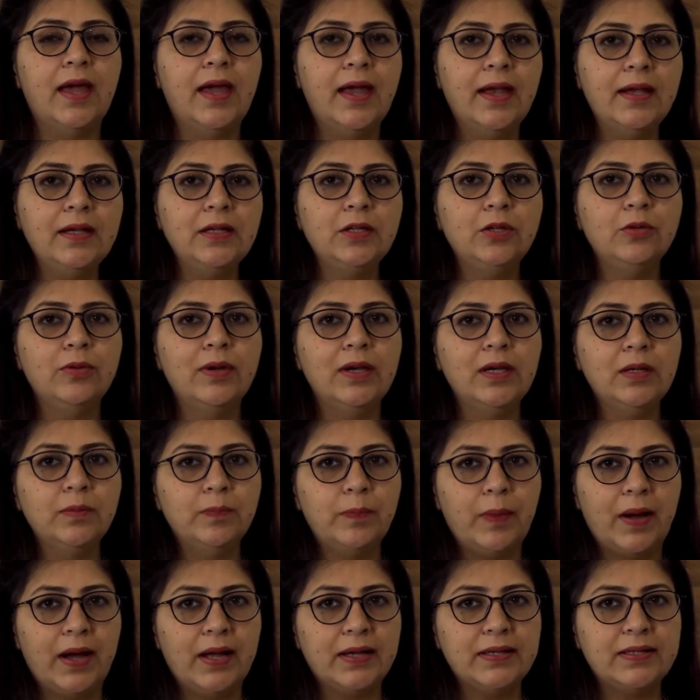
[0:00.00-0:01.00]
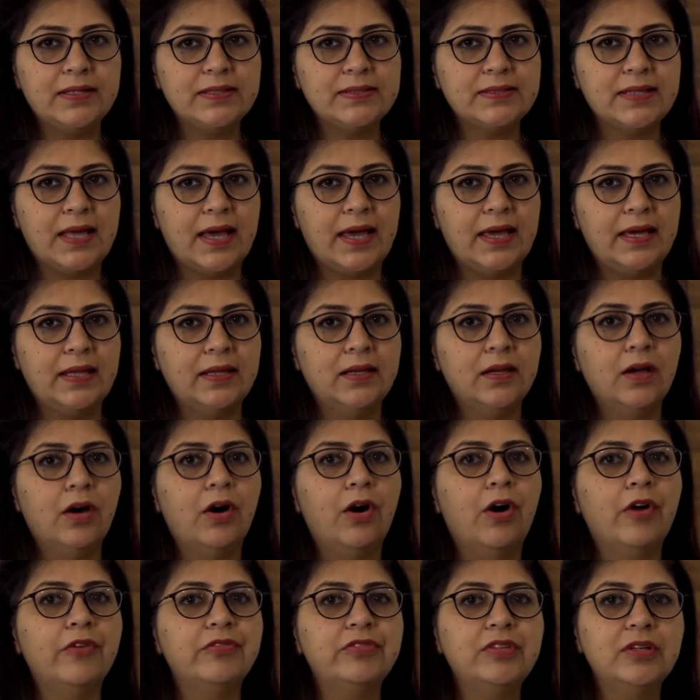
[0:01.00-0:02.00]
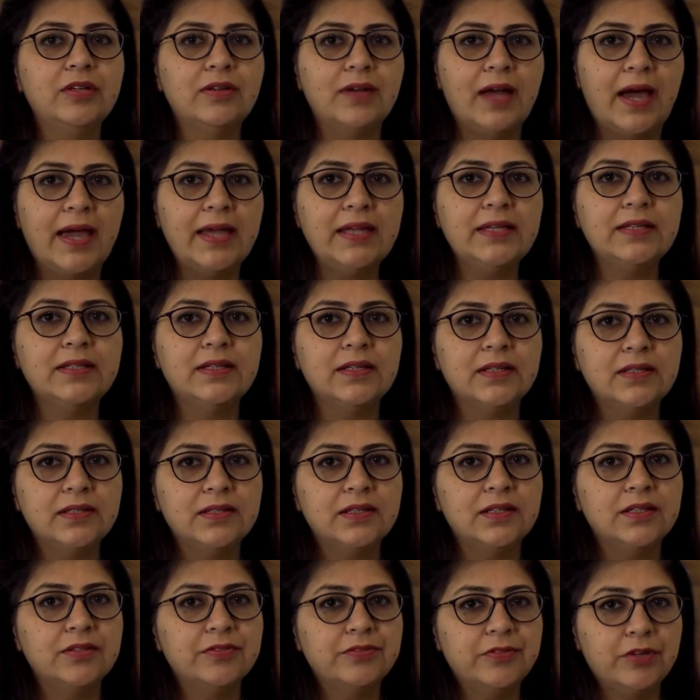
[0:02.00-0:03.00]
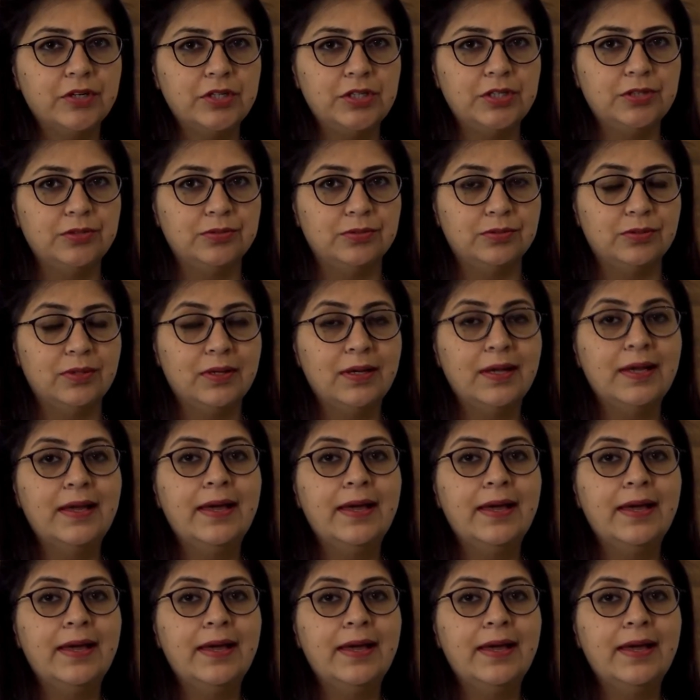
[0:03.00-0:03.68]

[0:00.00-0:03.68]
end-to-end path design of the right career for you,